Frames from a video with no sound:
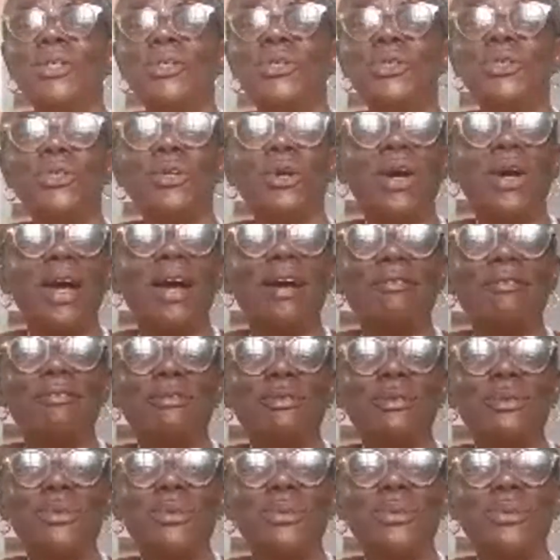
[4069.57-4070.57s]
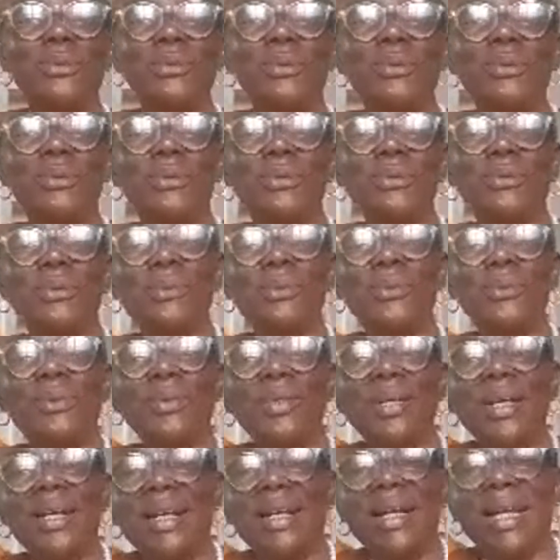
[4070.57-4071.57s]
don't have to
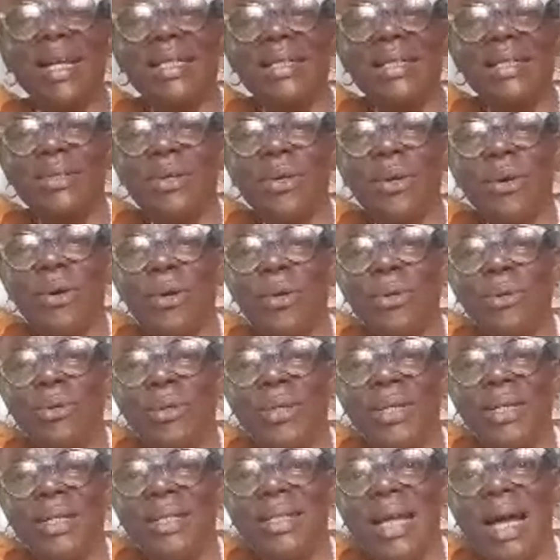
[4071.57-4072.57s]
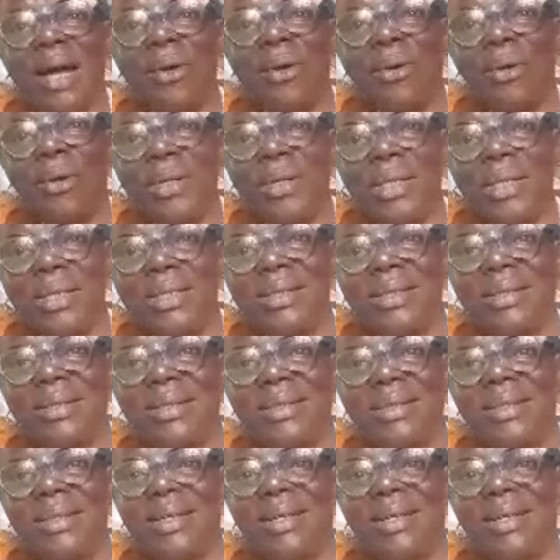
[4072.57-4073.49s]
neglect or looking down on it.